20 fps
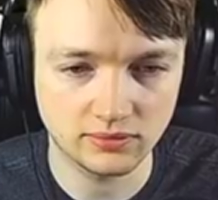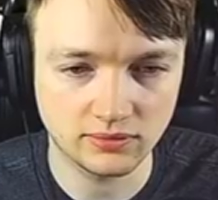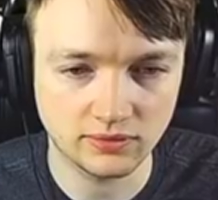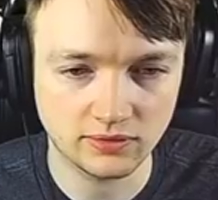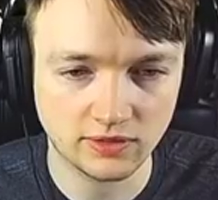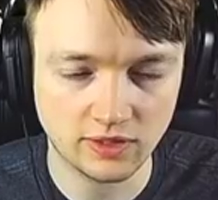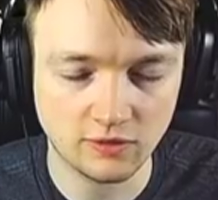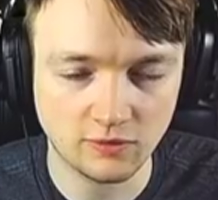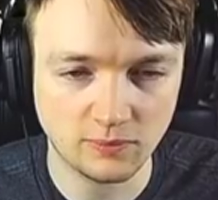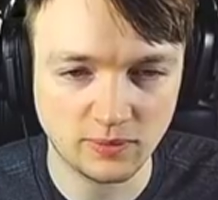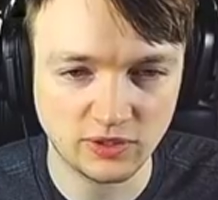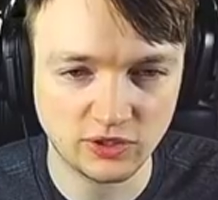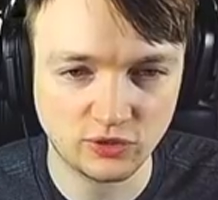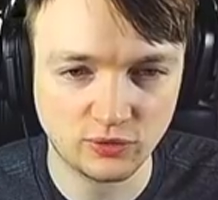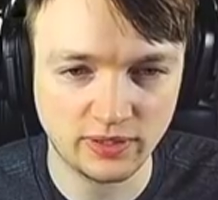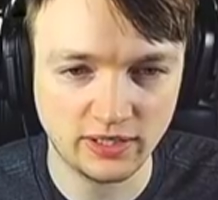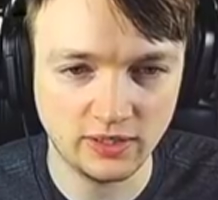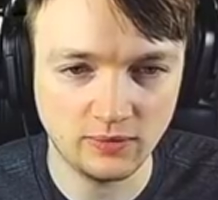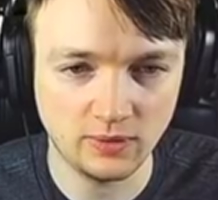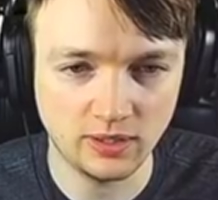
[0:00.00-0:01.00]
So that would be
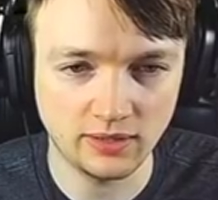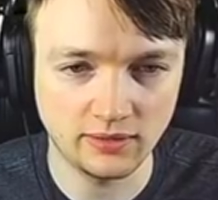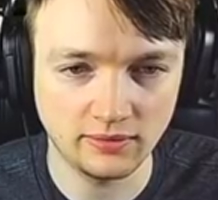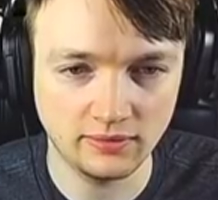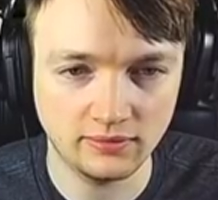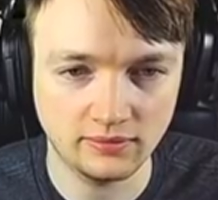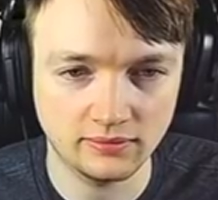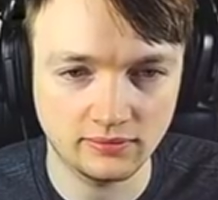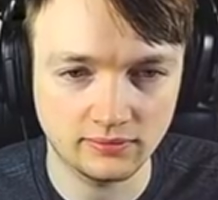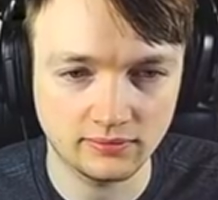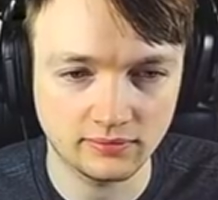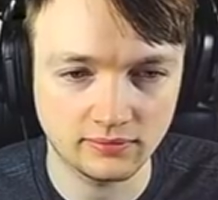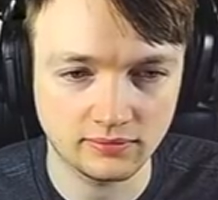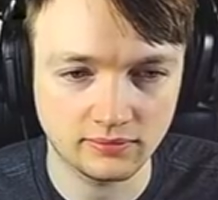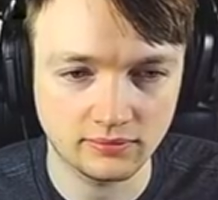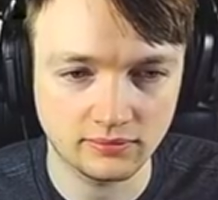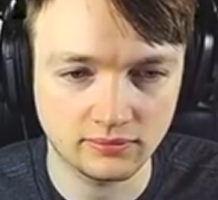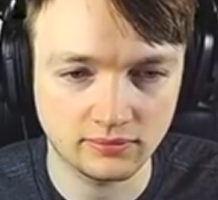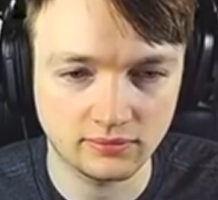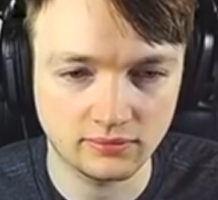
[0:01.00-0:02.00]
21.
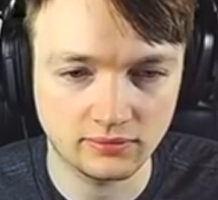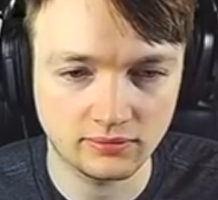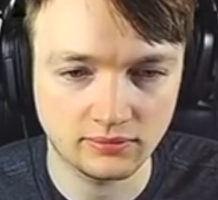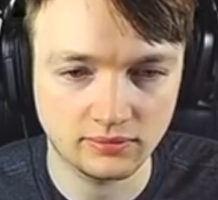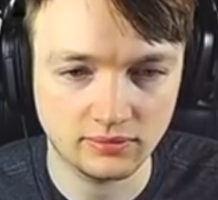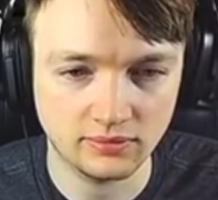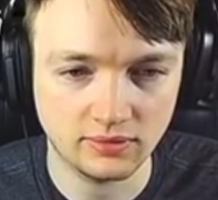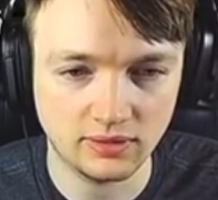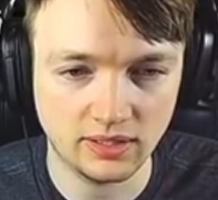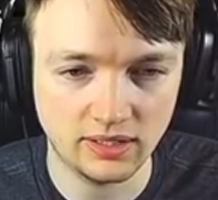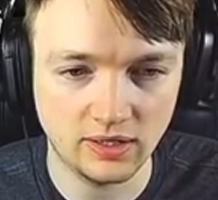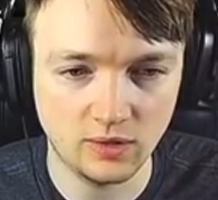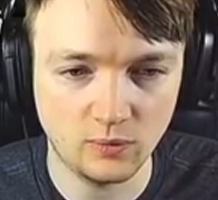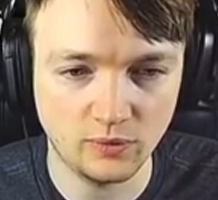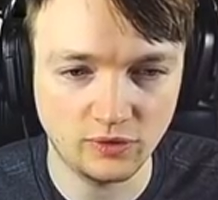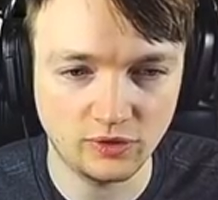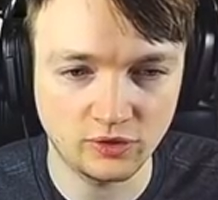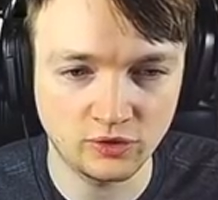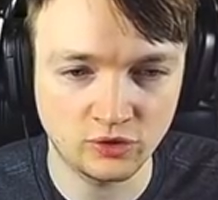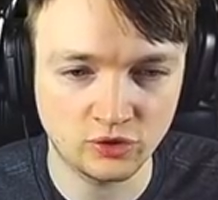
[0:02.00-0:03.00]
And then
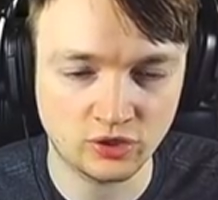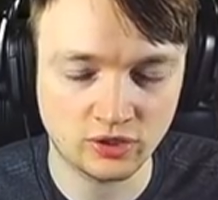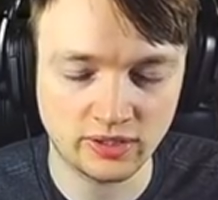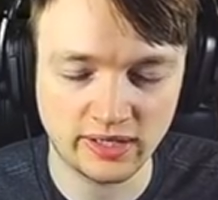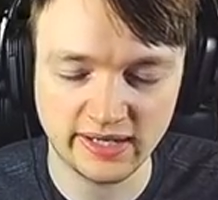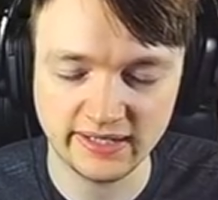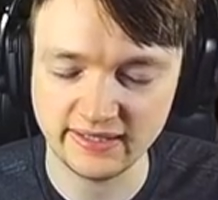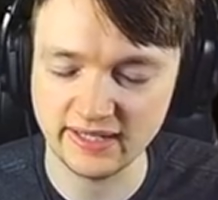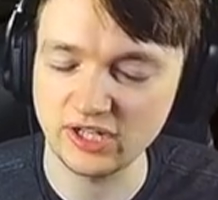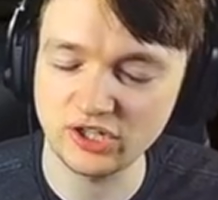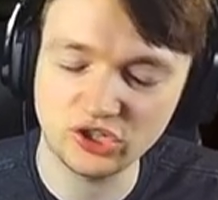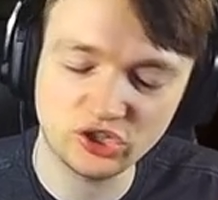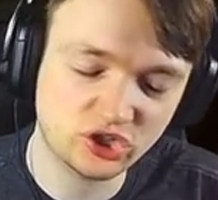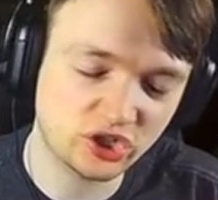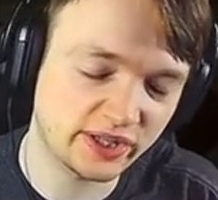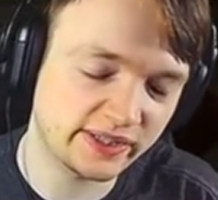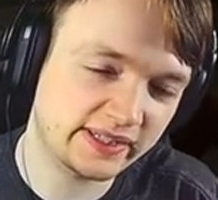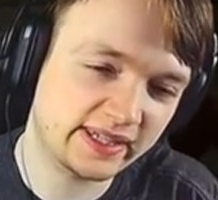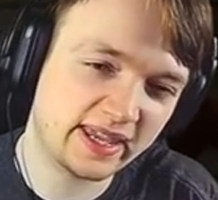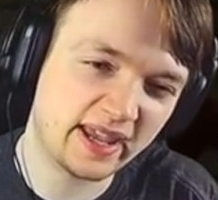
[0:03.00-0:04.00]
with the neutralize, I
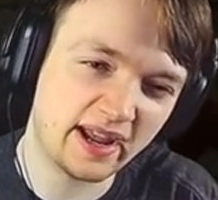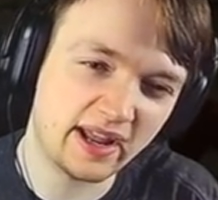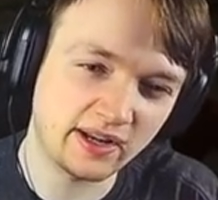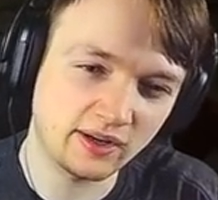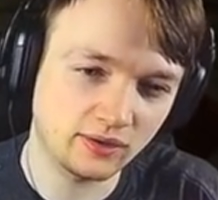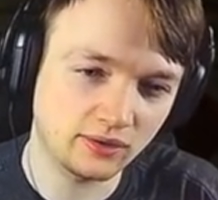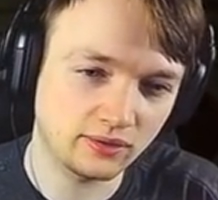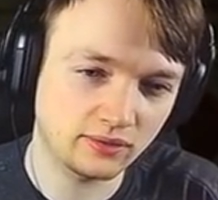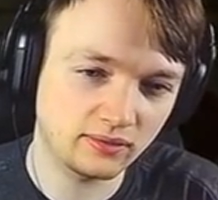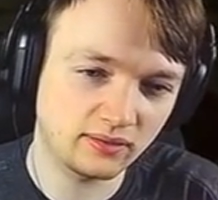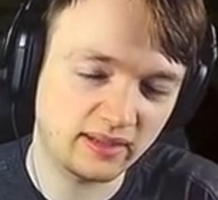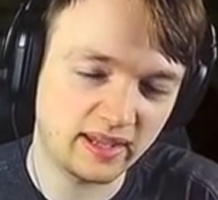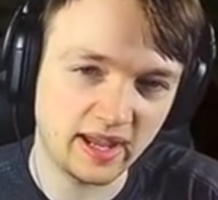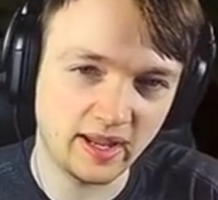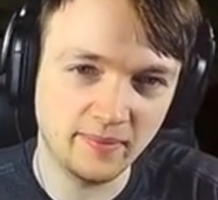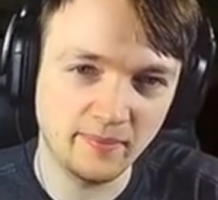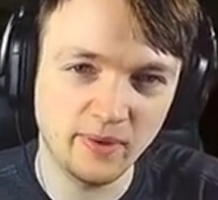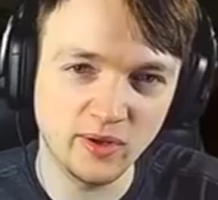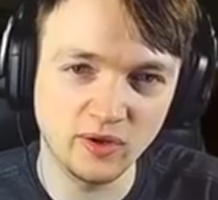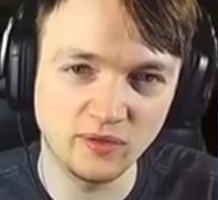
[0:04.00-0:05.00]
just can't
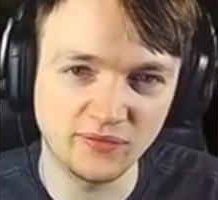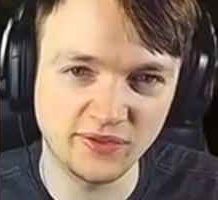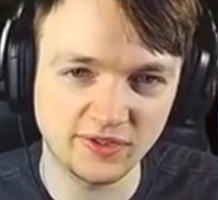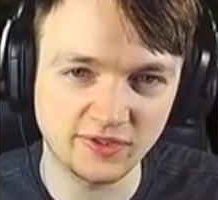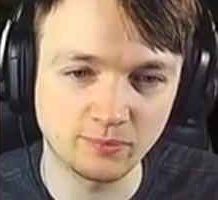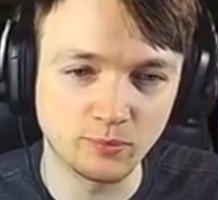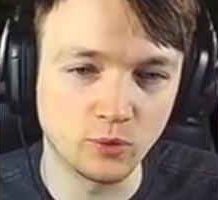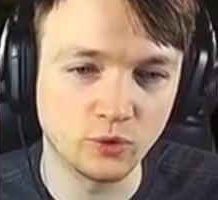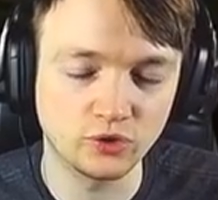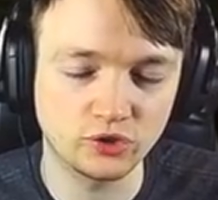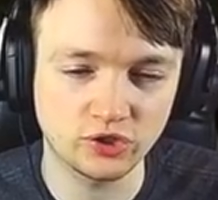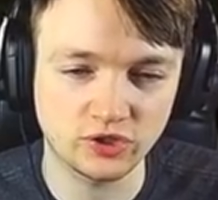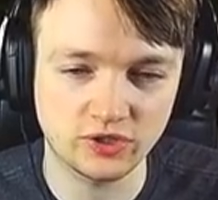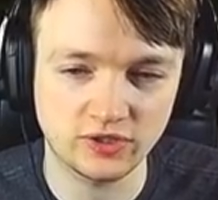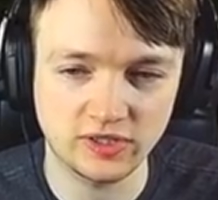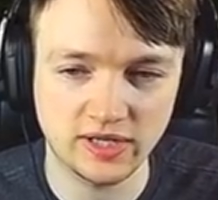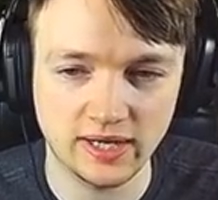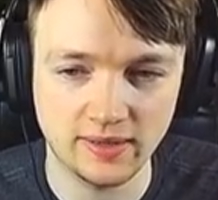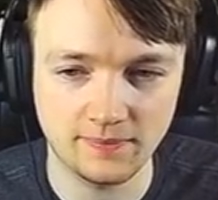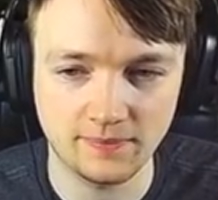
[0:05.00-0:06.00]
get him out of this mode
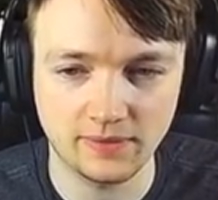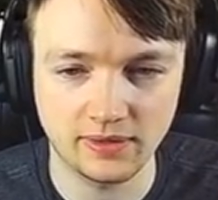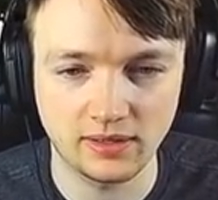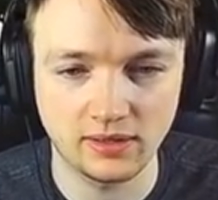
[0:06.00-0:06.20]
just yet.